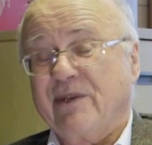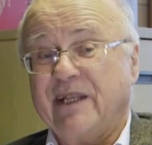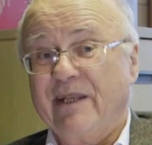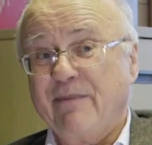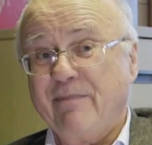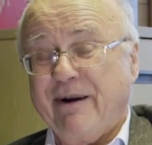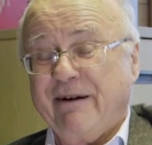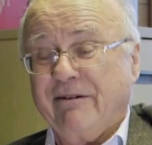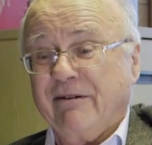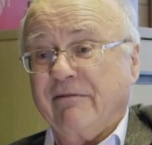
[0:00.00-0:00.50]
So the
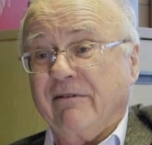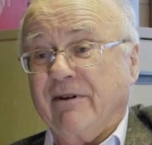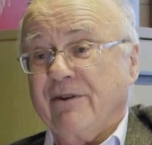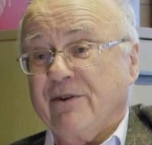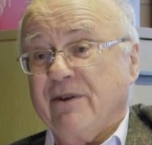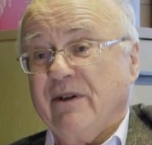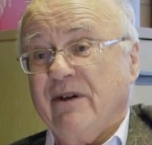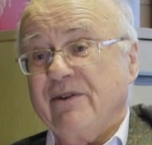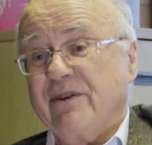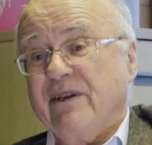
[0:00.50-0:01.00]
paragraph
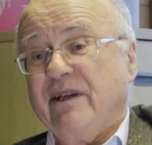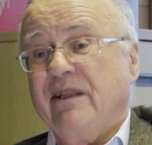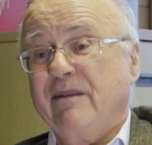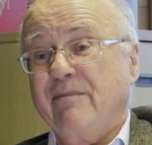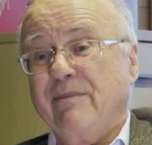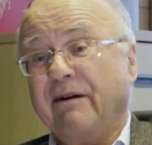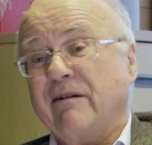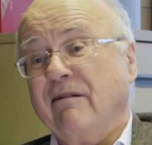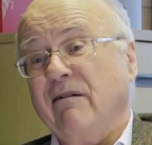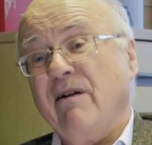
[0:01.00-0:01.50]
starts here, the
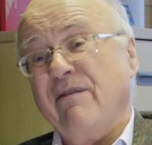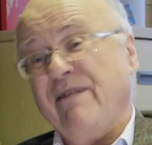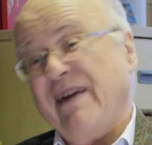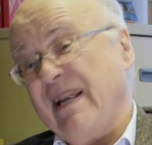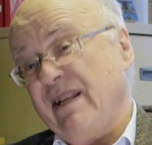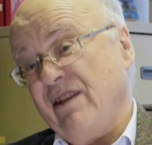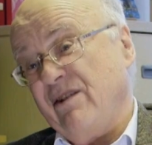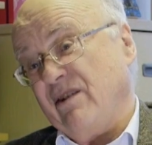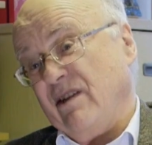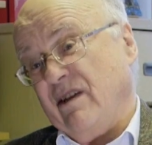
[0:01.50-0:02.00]
paragraph
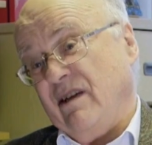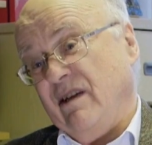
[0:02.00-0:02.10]
ends